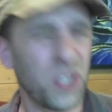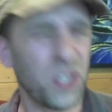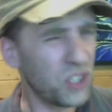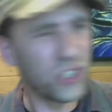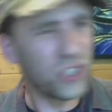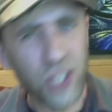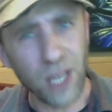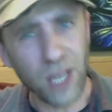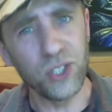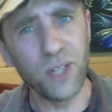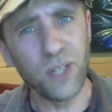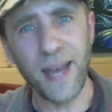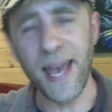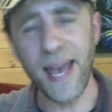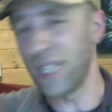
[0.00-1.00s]
It's just
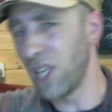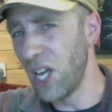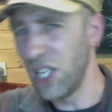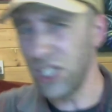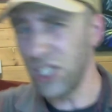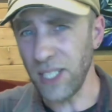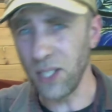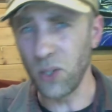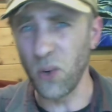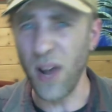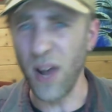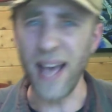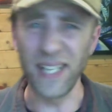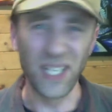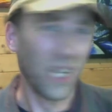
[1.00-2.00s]
over head, single
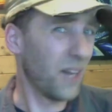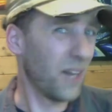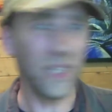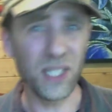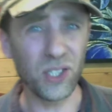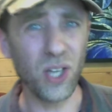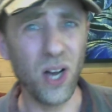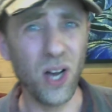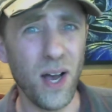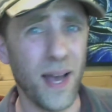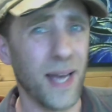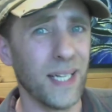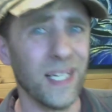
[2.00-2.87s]
head. I think it's her head,